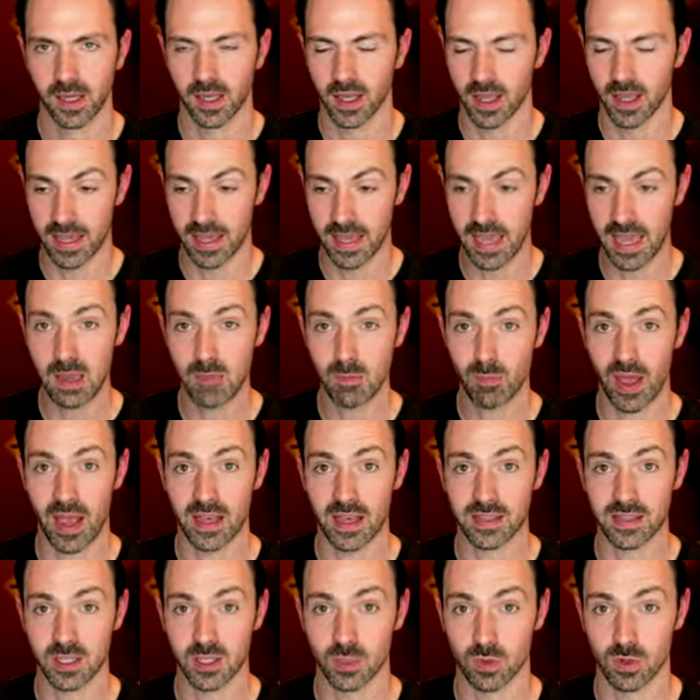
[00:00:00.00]
Game Pass
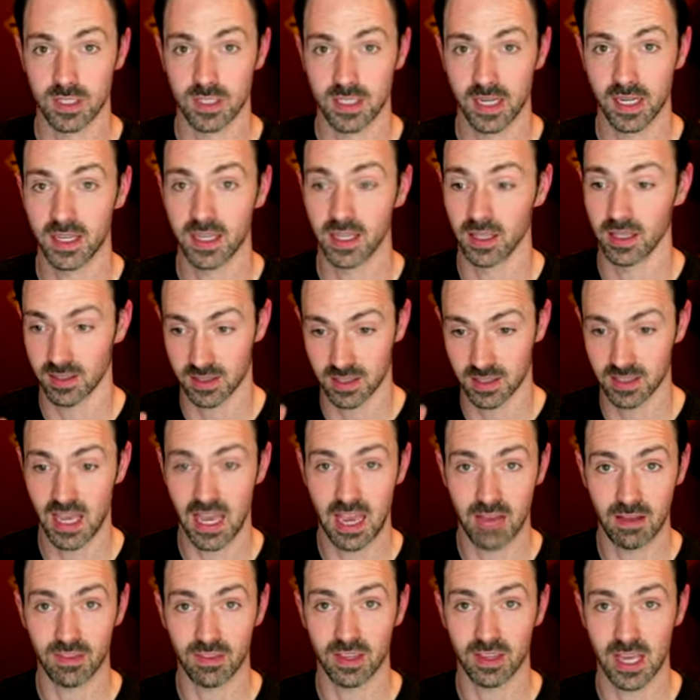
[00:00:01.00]
is ridiculous because I
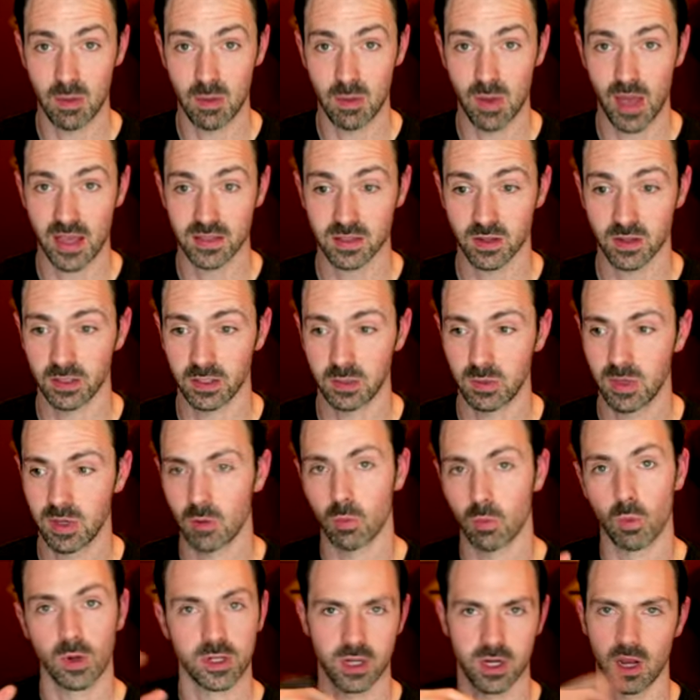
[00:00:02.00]
have the Game Pass Ultimate,
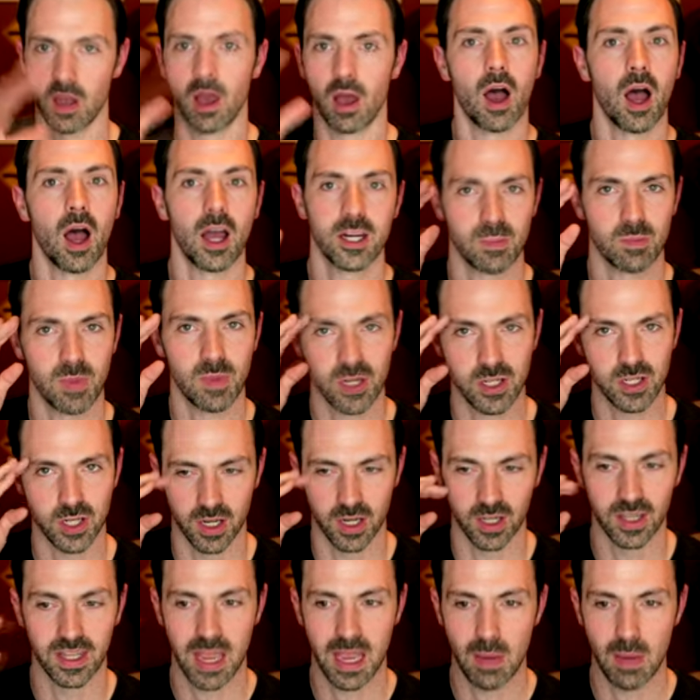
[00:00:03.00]
which I should mention, the Game